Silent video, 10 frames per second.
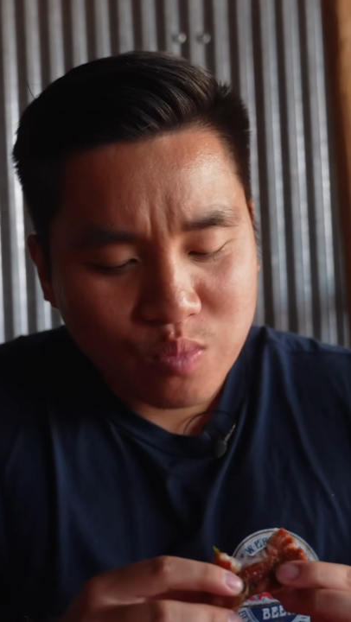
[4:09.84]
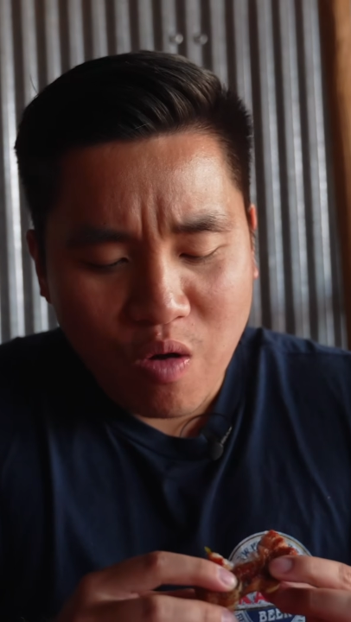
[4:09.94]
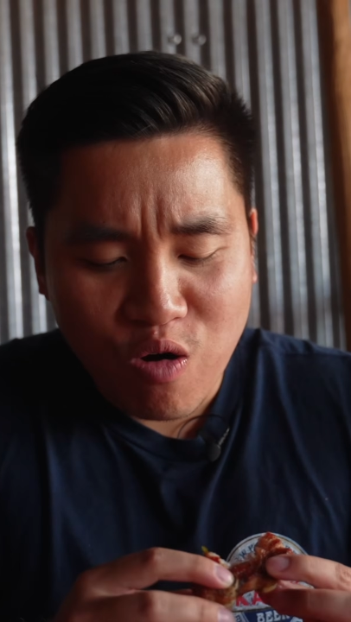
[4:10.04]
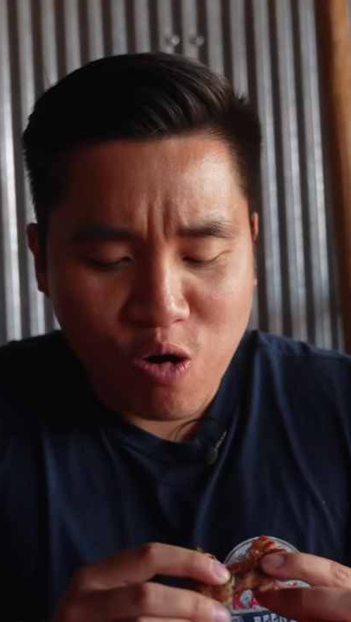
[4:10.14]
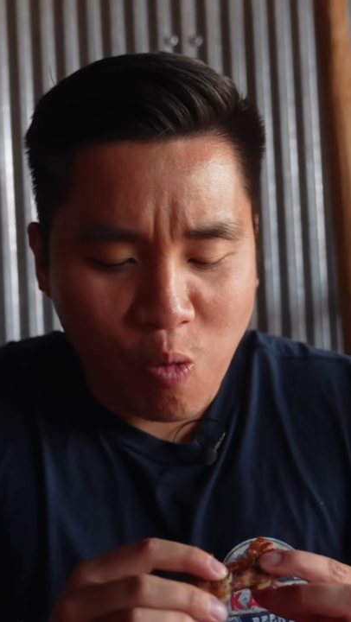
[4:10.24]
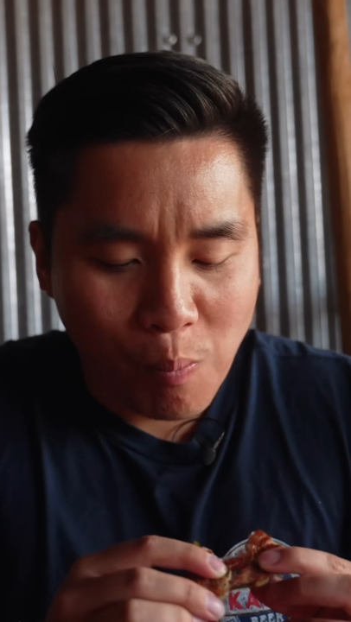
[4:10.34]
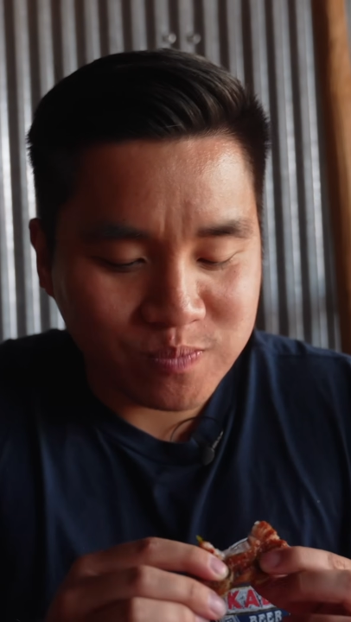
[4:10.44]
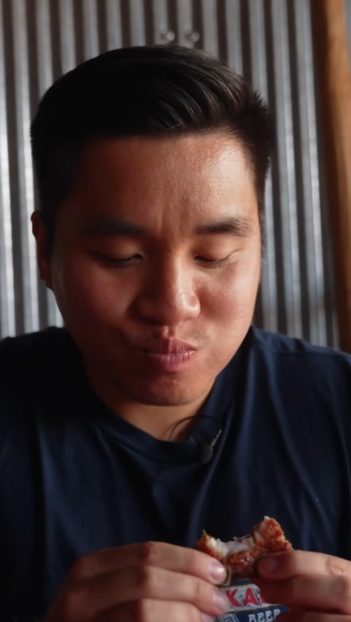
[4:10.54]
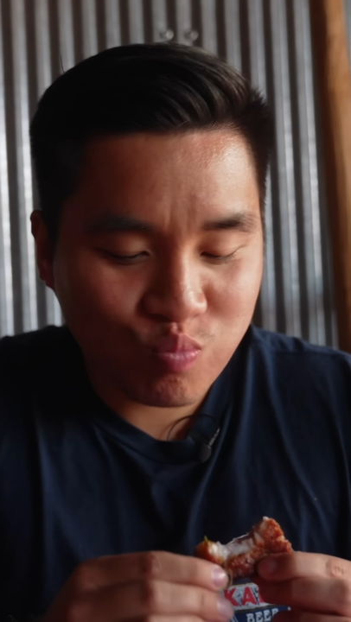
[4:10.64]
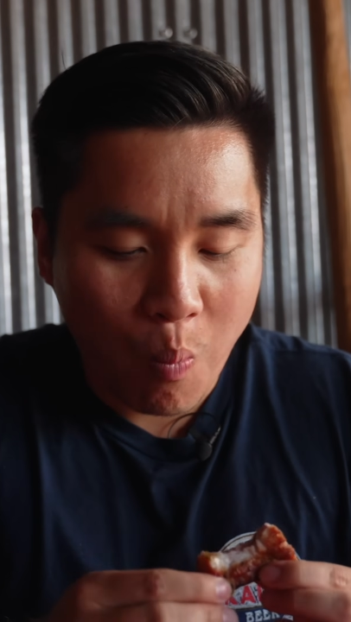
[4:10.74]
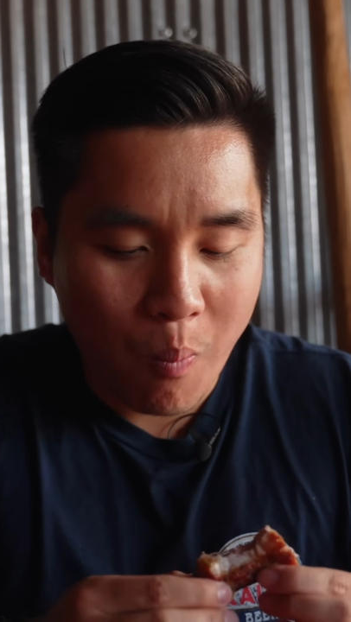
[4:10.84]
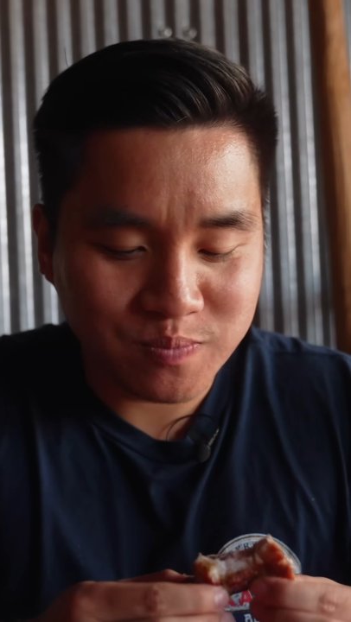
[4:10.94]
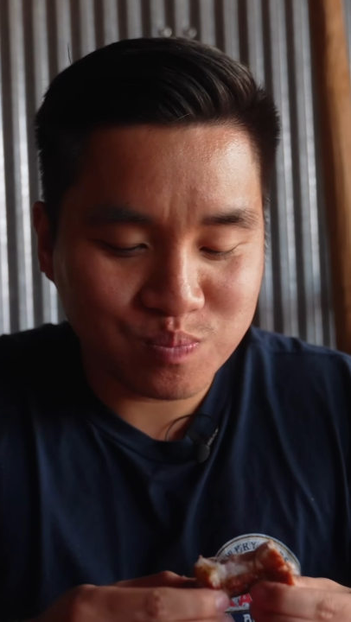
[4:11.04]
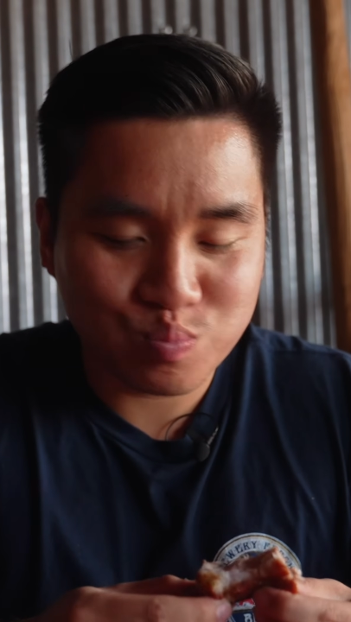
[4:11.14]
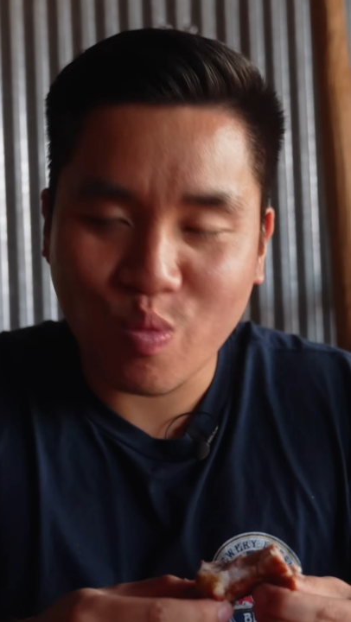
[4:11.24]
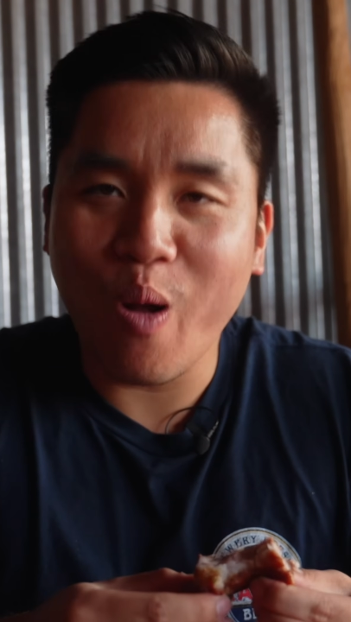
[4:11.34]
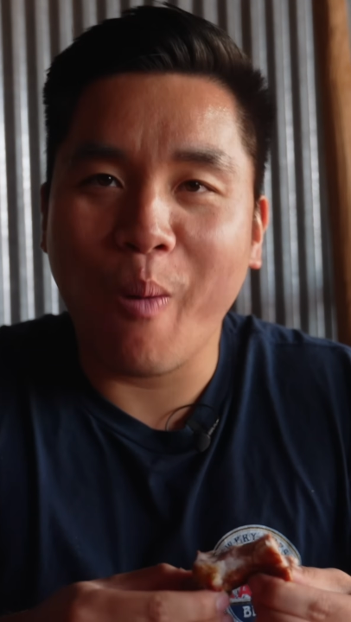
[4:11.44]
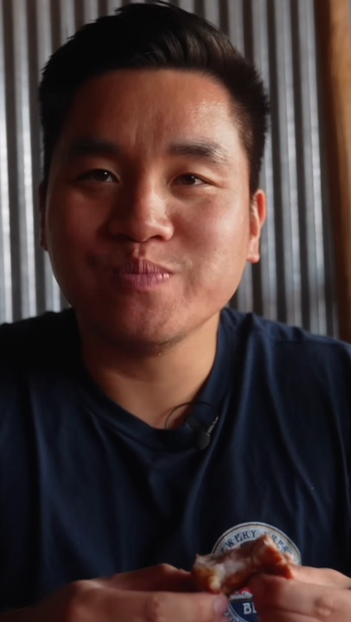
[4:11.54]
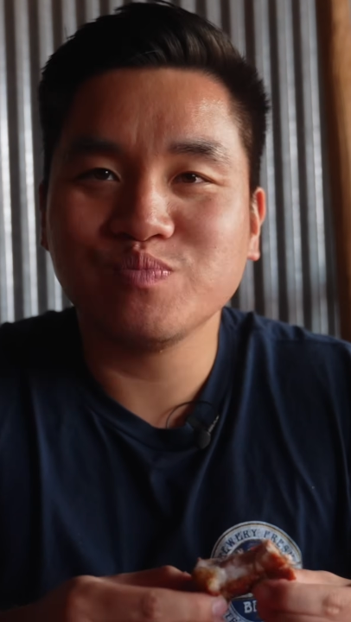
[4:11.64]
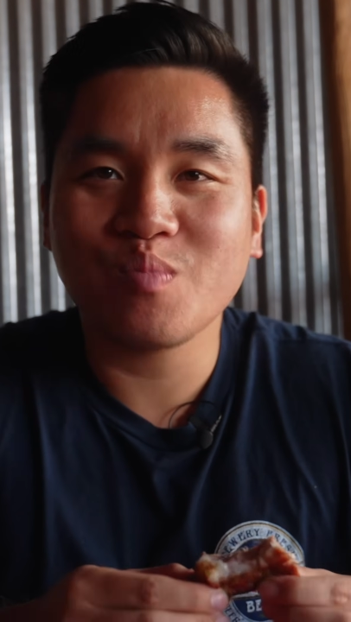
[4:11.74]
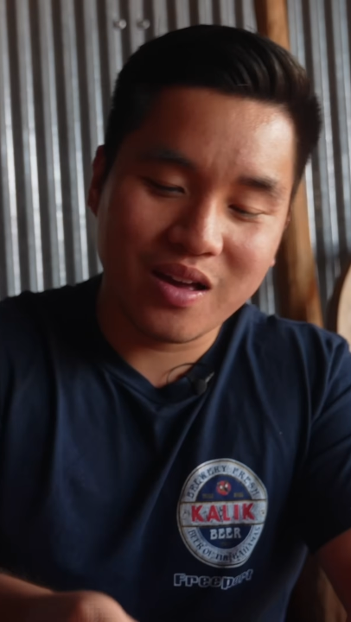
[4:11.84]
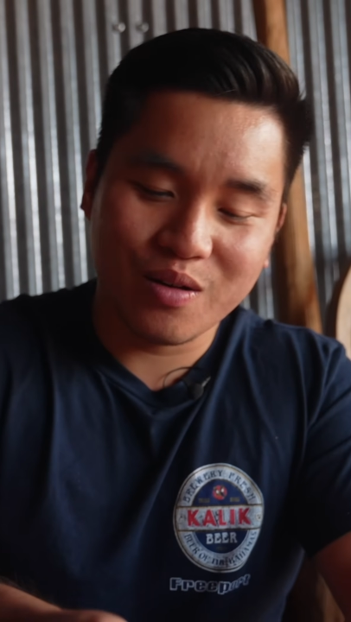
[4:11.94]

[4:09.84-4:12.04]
Oh, yeah. I'm